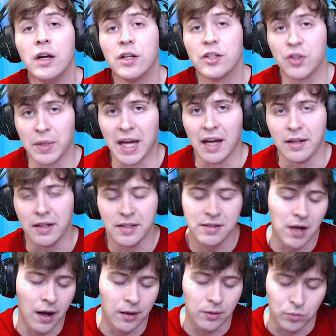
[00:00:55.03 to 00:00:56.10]
So again, it's
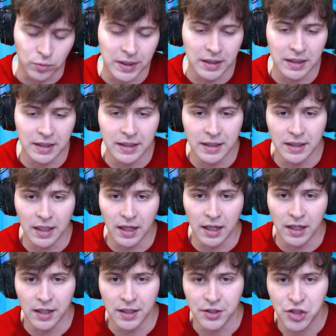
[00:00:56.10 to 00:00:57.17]
not really
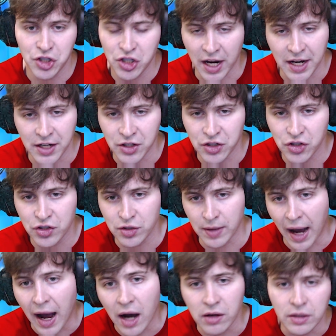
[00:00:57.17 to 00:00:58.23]
a change to
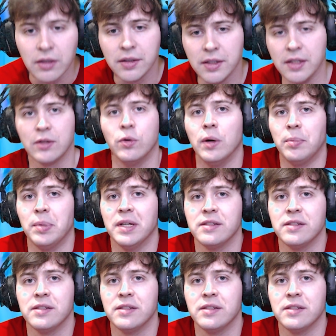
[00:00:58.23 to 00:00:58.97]
how good the equip is.